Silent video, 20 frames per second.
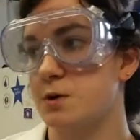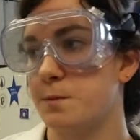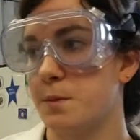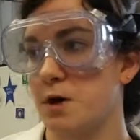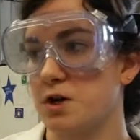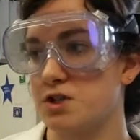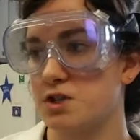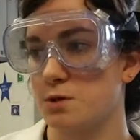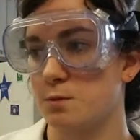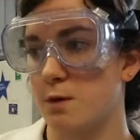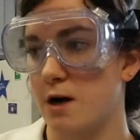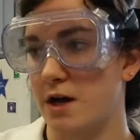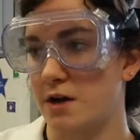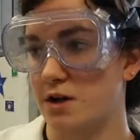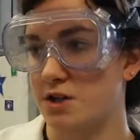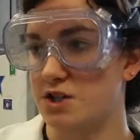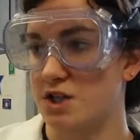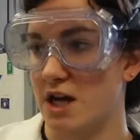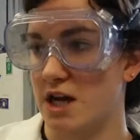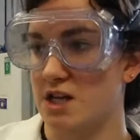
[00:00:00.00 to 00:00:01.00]
Do a partial
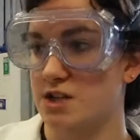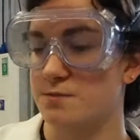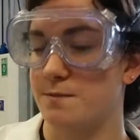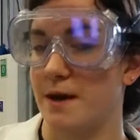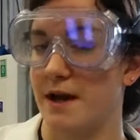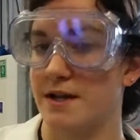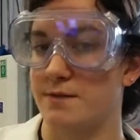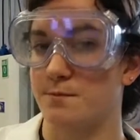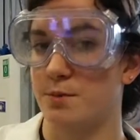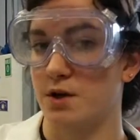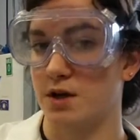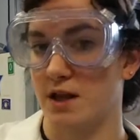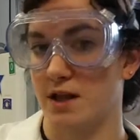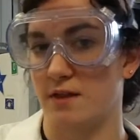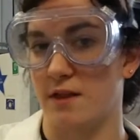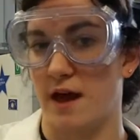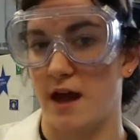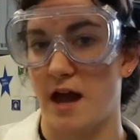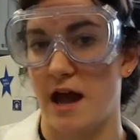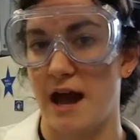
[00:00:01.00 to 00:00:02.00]
water change by
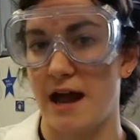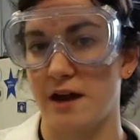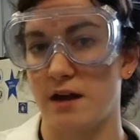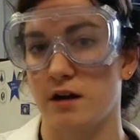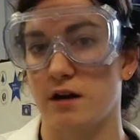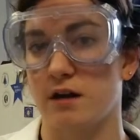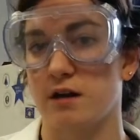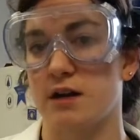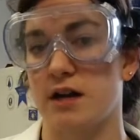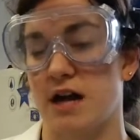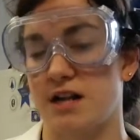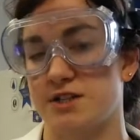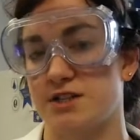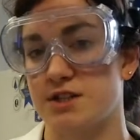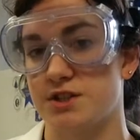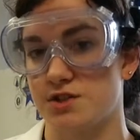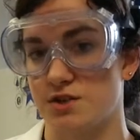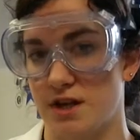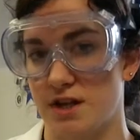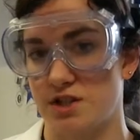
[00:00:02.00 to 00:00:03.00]
putting the higher
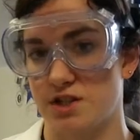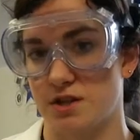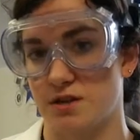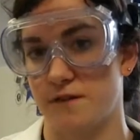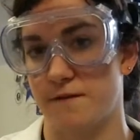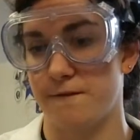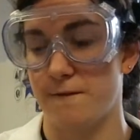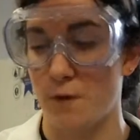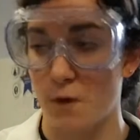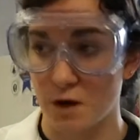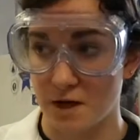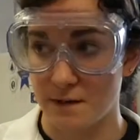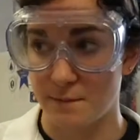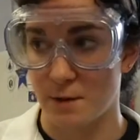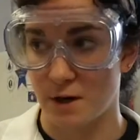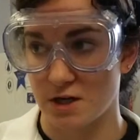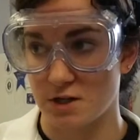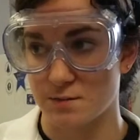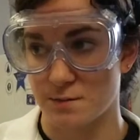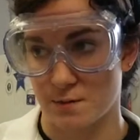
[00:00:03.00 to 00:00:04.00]
concentration, the
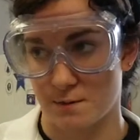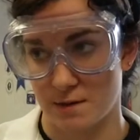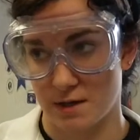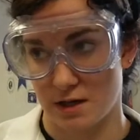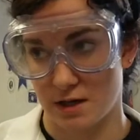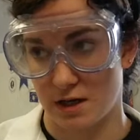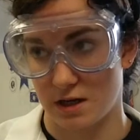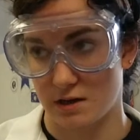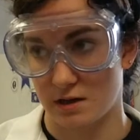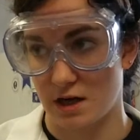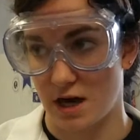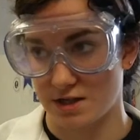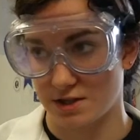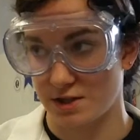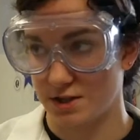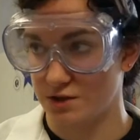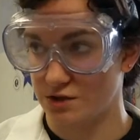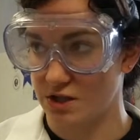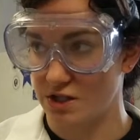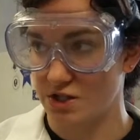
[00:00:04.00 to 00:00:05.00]
40 parts per million
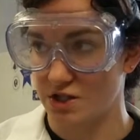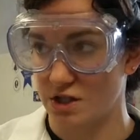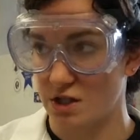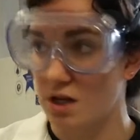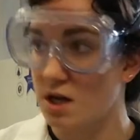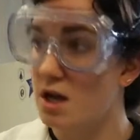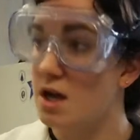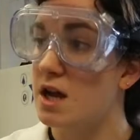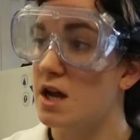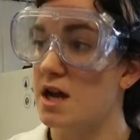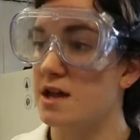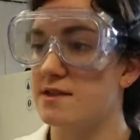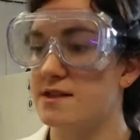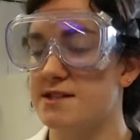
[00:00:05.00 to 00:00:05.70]
concentration,